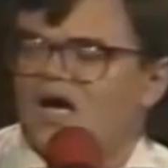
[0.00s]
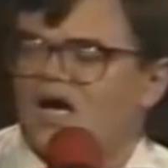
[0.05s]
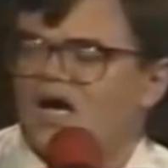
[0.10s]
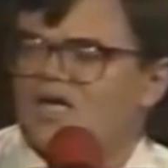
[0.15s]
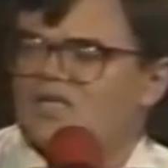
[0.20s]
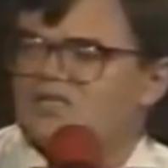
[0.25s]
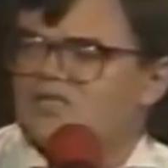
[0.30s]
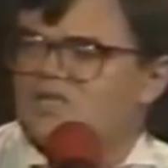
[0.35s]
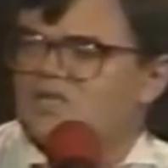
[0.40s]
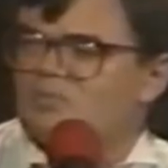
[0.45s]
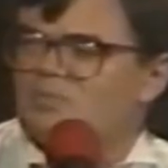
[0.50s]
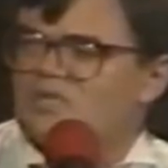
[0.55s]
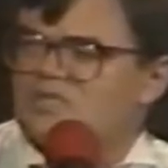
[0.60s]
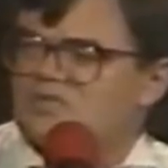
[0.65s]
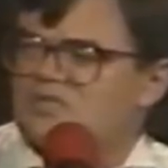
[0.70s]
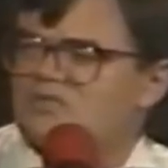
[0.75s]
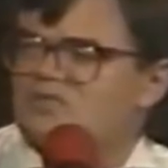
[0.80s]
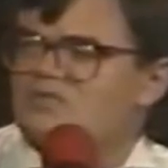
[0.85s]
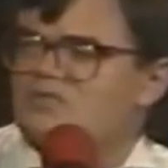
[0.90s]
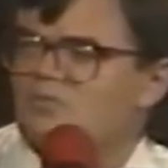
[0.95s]
I said,
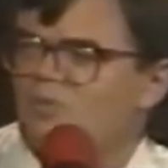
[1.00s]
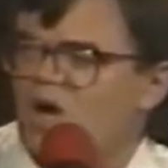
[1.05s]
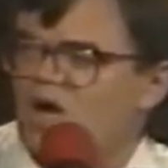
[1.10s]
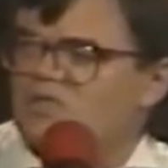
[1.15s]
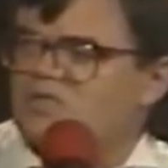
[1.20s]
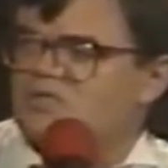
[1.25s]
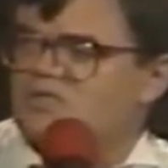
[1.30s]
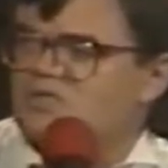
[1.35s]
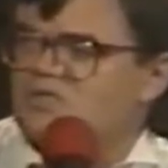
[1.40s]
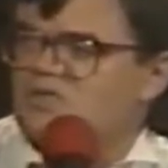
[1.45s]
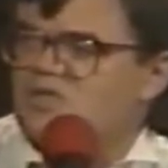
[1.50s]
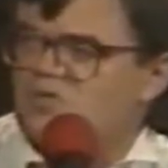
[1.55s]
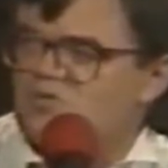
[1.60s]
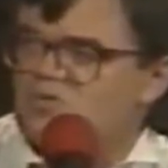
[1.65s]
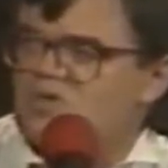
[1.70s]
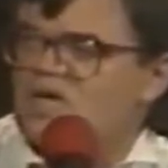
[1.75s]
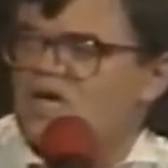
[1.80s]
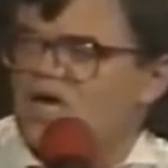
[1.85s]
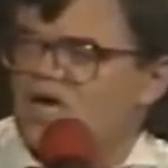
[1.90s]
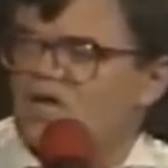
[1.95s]
Mrs. Swanson,
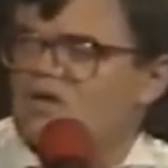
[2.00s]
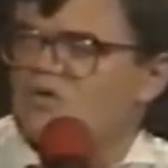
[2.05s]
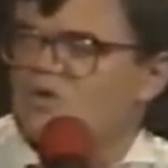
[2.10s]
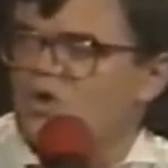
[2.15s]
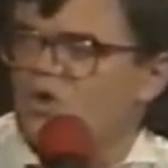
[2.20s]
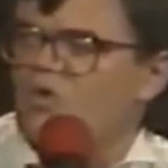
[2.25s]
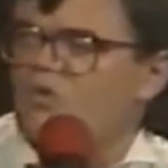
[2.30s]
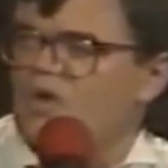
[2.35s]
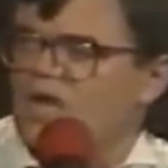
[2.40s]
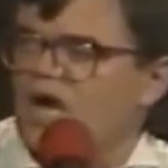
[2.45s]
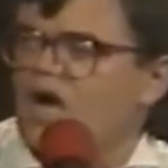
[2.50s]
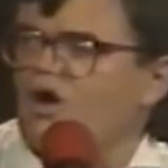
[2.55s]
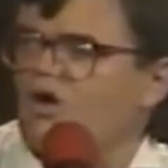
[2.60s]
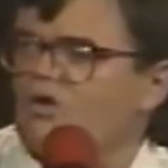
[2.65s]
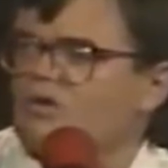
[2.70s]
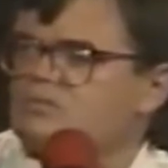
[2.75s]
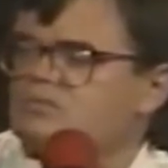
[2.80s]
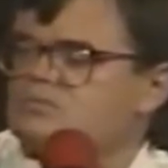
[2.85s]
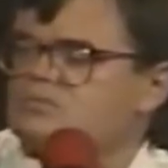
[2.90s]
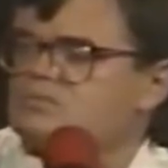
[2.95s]
you can't go
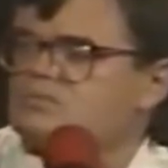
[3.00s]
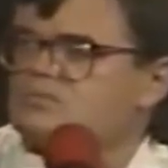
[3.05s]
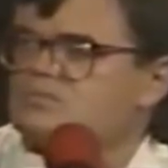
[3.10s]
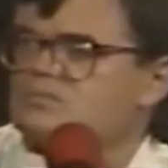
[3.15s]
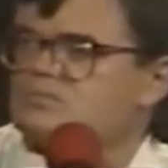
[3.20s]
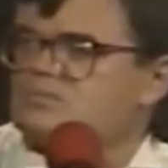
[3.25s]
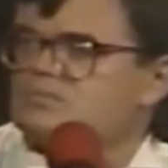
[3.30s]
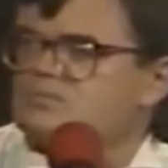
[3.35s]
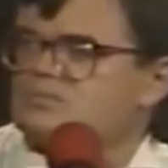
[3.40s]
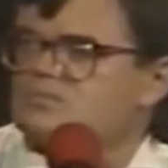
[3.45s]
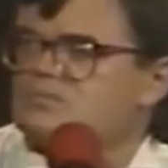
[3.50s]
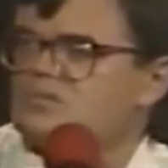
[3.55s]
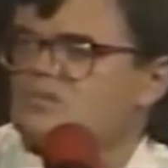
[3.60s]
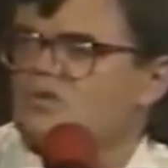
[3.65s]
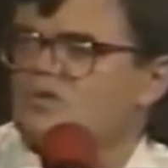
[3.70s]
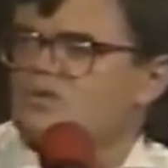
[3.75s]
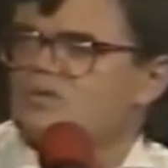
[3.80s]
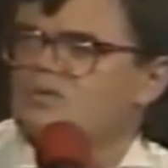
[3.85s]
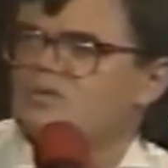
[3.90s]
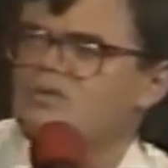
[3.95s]
now.
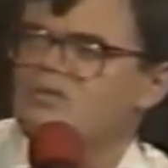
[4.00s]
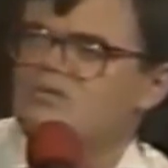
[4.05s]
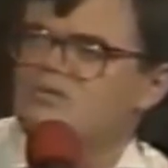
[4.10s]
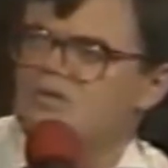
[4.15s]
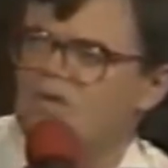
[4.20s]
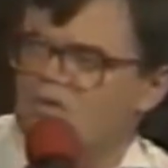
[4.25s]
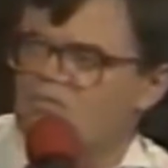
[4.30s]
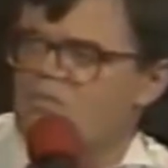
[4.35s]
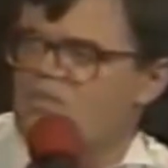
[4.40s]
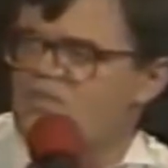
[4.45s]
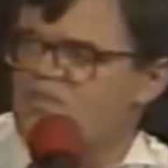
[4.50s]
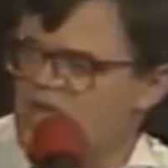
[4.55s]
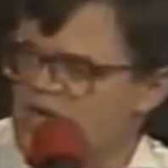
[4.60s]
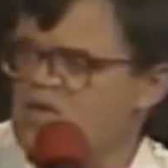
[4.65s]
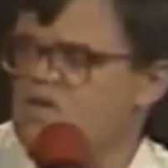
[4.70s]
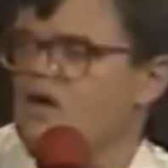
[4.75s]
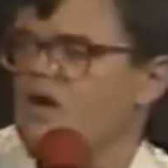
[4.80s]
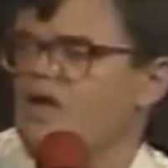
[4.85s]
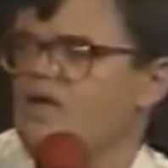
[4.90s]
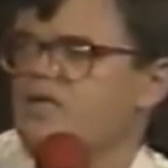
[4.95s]
Look,
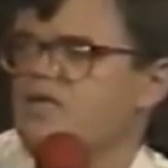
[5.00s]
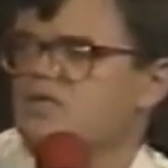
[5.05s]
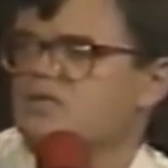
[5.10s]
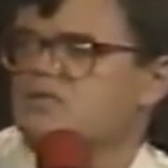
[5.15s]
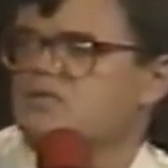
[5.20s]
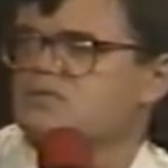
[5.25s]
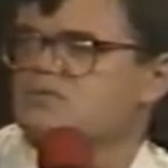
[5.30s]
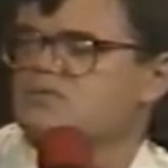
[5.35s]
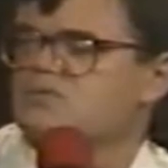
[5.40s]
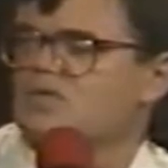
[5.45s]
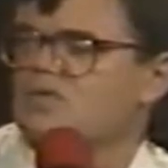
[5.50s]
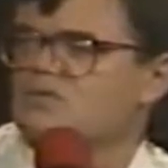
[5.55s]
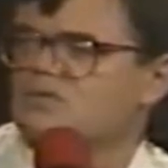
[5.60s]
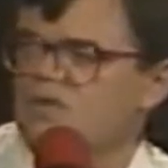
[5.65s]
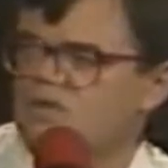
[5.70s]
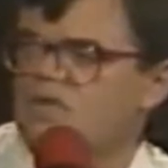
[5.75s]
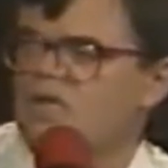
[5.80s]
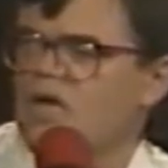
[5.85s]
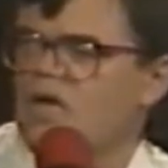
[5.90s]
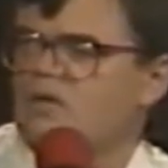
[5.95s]
think on this. Just
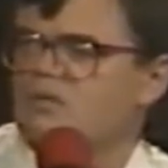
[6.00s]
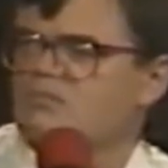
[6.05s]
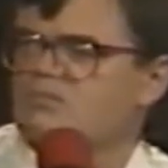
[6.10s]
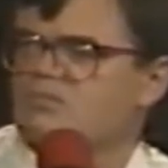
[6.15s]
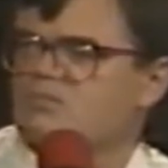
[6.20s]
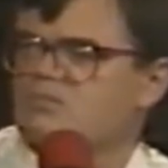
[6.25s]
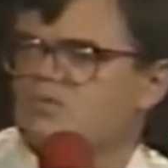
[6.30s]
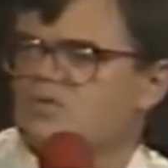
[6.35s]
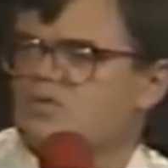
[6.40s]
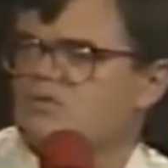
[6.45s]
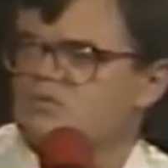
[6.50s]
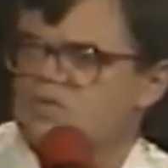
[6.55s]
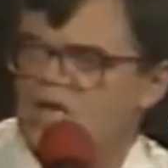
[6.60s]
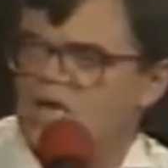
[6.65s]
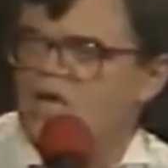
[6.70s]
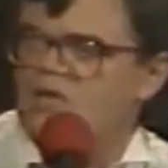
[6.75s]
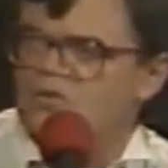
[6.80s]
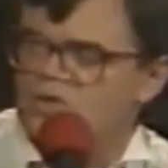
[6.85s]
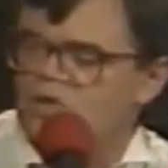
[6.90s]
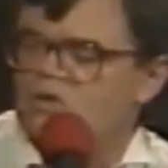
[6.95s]
look at it. You
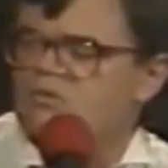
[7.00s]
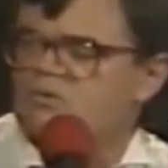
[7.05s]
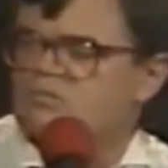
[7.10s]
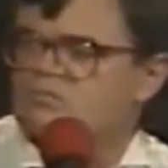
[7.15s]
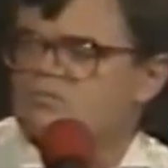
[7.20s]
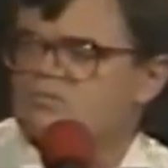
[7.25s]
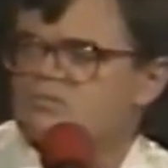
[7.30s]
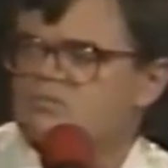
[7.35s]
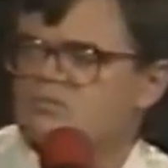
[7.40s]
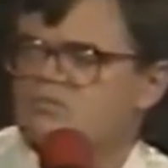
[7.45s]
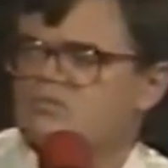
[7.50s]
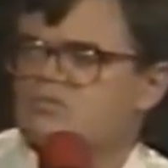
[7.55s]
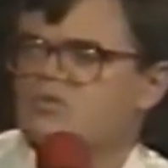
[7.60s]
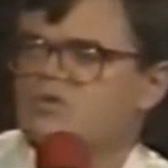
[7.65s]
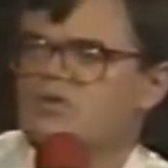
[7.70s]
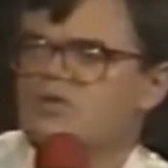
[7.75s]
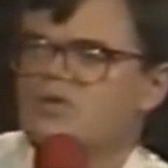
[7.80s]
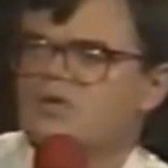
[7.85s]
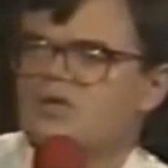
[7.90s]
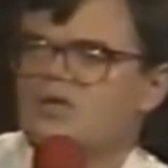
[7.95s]
can't go.
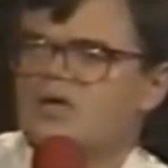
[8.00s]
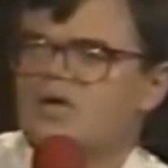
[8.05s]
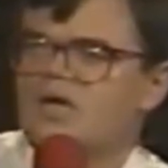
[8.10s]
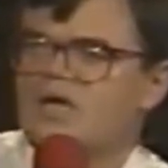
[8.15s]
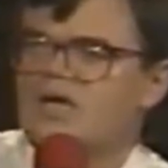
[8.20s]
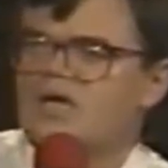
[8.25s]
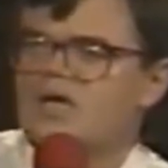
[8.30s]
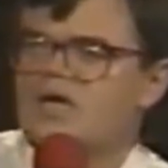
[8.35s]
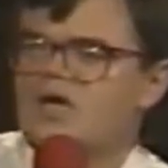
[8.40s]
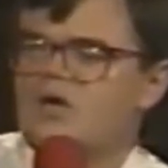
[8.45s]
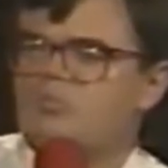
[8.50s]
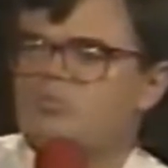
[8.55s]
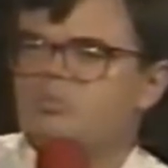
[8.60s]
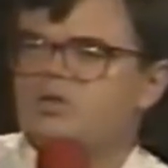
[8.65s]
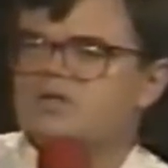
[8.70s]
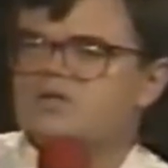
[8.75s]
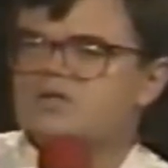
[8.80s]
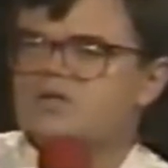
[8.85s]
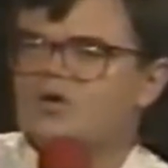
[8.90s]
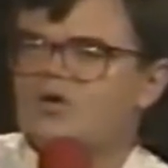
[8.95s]
And I
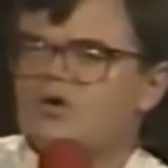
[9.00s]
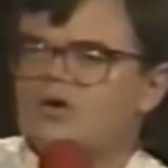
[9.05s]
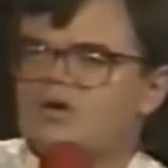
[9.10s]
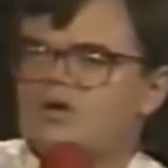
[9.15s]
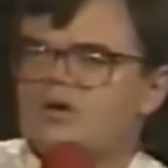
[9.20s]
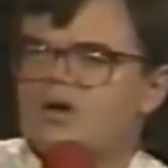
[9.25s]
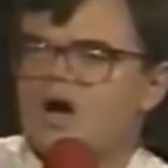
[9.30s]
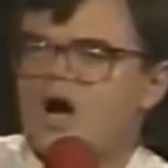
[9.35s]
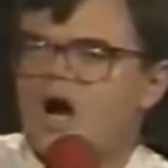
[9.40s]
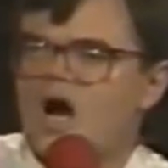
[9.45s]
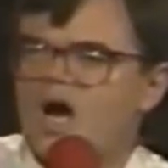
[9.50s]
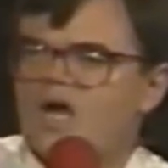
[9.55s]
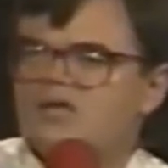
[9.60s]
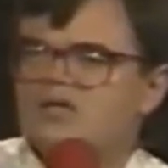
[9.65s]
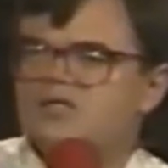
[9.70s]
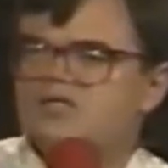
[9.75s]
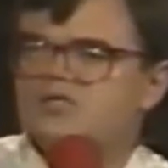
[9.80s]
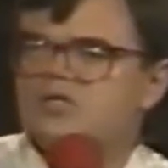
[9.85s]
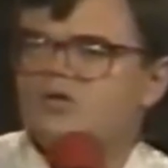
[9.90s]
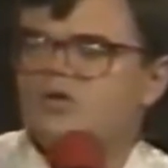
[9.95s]
put the hook
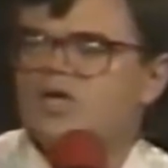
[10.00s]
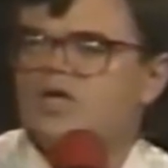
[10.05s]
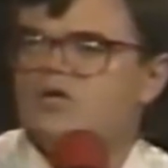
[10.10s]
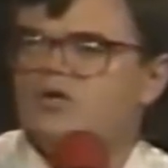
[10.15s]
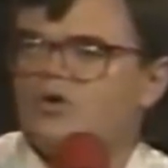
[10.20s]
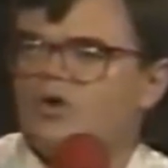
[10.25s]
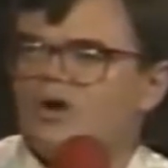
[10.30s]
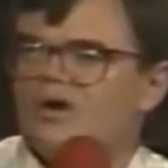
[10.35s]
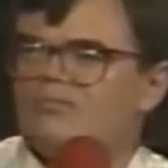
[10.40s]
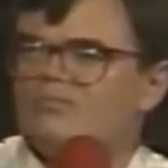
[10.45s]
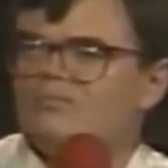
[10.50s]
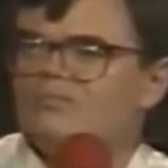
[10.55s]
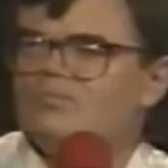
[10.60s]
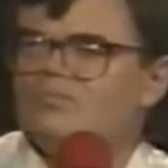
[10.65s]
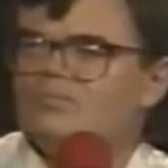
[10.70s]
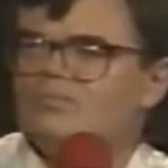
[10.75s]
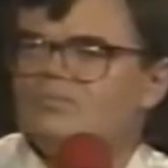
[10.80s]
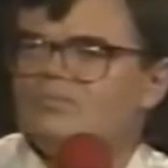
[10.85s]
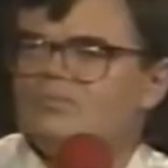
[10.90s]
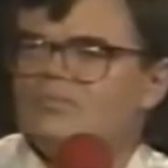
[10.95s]
on the screen door,
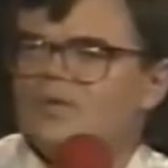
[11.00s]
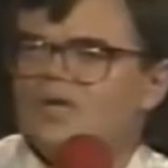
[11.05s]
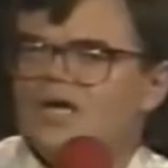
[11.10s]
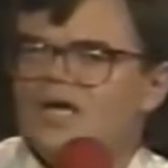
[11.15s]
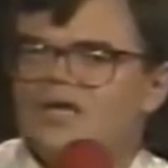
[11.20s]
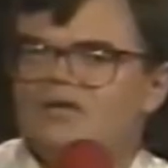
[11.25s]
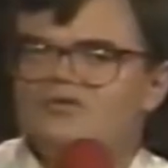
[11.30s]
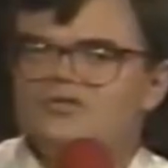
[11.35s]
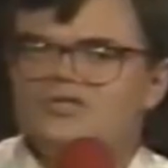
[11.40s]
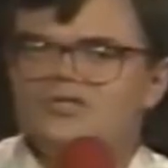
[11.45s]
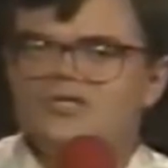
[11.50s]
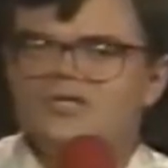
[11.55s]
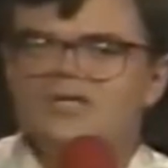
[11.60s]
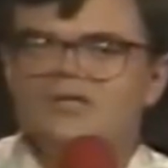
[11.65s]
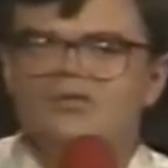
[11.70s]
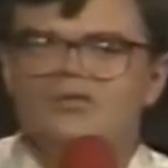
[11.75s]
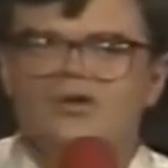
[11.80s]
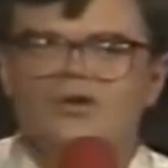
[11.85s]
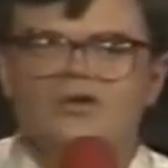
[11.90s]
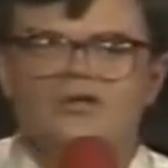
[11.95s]
and
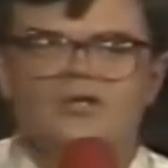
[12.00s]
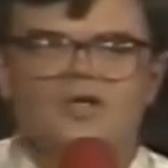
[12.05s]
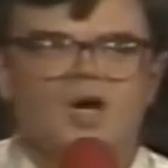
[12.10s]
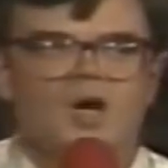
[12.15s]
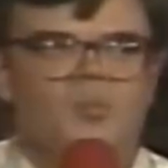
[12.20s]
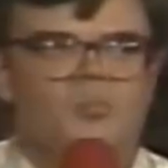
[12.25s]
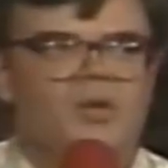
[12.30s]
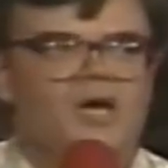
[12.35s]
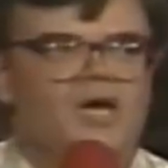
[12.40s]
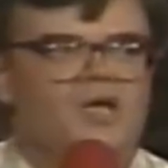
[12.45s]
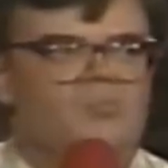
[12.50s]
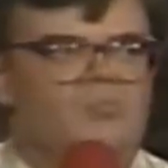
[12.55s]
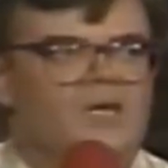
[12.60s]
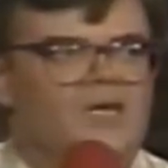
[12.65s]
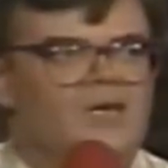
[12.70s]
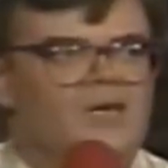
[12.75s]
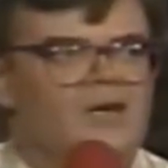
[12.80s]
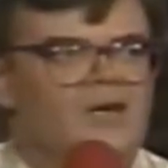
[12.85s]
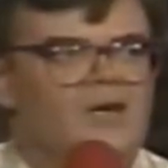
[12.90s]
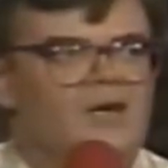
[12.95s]
she looked up at
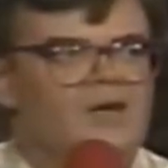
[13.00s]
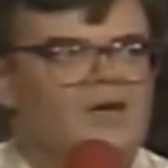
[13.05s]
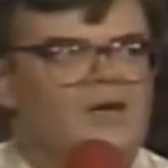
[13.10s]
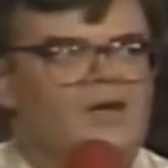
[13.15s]
me.